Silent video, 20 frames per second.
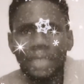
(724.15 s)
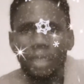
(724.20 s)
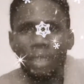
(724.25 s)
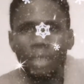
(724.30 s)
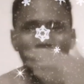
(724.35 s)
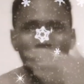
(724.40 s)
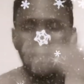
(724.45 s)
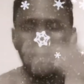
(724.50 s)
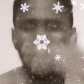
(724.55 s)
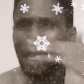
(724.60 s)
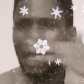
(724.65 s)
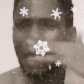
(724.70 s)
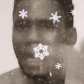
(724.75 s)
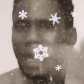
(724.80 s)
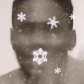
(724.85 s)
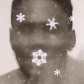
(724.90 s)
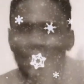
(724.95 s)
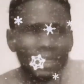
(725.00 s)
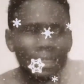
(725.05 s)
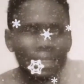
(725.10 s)
online
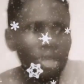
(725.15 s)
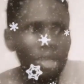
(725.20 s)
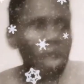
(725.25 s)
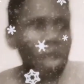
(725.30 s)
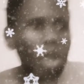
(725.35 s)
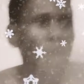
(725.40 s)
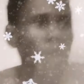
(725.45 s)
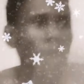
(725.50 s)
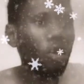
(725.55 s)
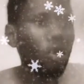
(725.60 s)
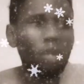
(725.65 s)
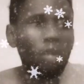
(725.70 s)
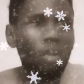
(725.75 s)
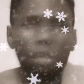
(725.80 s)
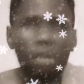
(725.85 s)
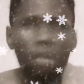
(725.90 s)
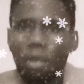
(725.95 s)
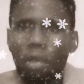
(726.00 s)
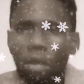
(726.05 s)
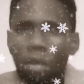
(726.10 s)
classes,
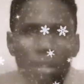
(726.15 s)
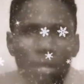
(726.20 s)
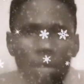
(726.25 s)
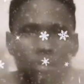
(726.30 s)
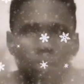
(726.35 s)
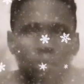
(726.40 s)
or